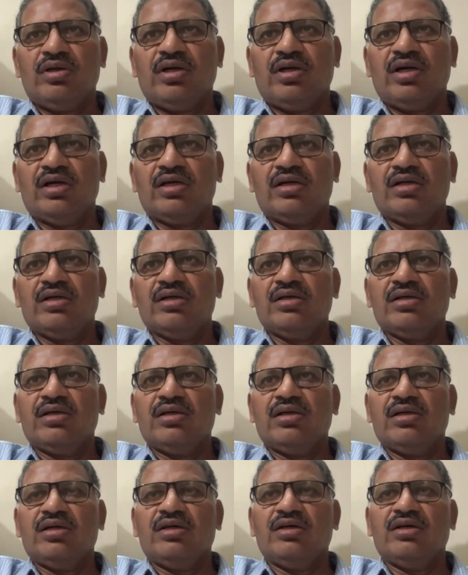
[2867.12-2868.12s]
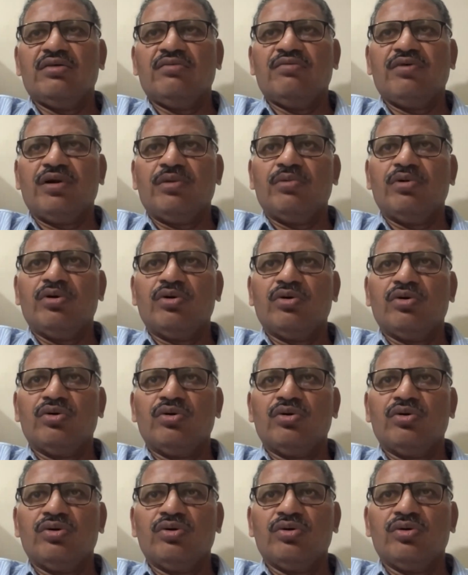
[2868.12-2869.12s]
drug uh,
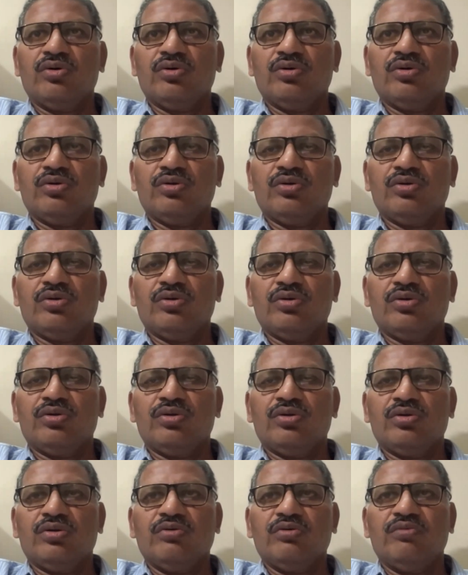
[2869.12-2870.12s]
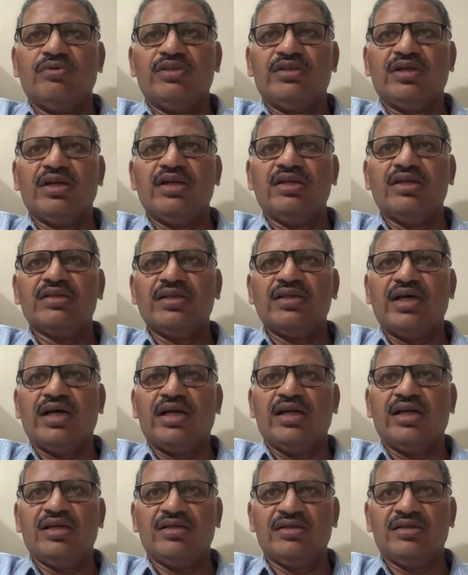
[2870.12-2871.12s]
pharmacovigilance
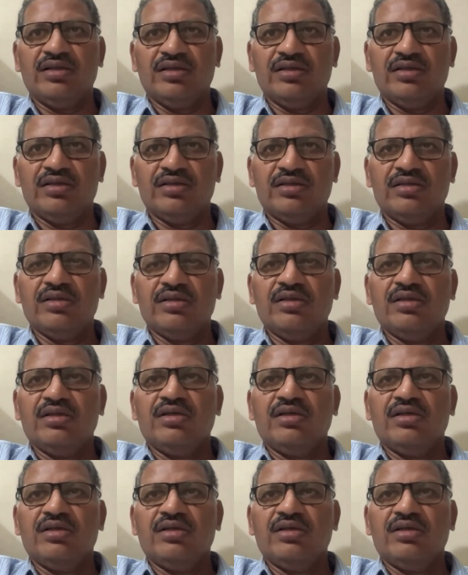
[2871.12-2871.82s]
analysis